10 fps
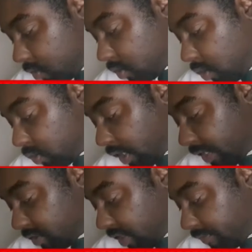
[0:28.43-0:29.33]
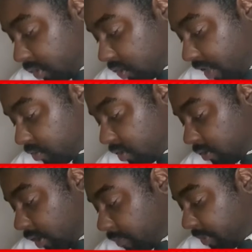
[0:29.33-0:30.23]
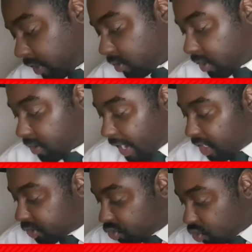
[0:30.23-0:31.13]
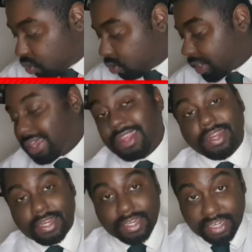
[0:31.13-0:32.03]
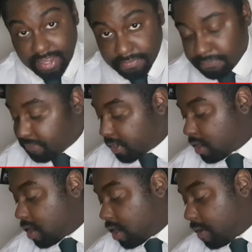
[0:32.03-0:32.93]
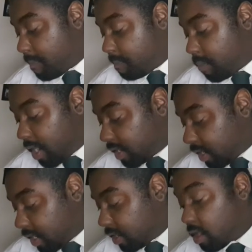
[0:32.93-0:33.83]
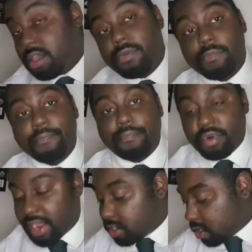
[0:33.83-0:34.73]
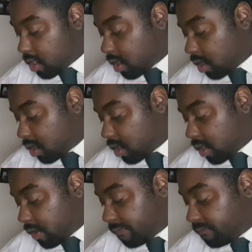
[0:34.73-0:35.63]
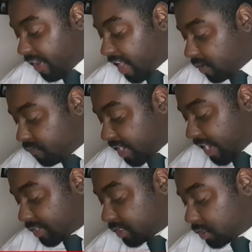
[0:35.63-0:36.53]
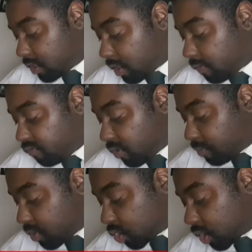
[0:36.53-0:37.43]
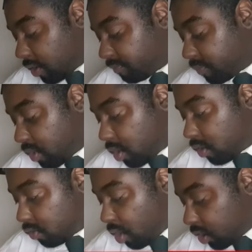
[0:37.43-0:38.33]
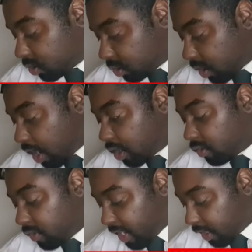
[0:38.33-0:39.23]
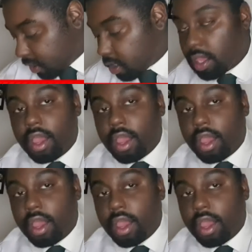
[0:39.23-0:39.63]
So there is 7 tracks on this EP. So there's Astronaut, Div, Money, Brenda, Fake Flex, From the Jump, Rockstar Rick.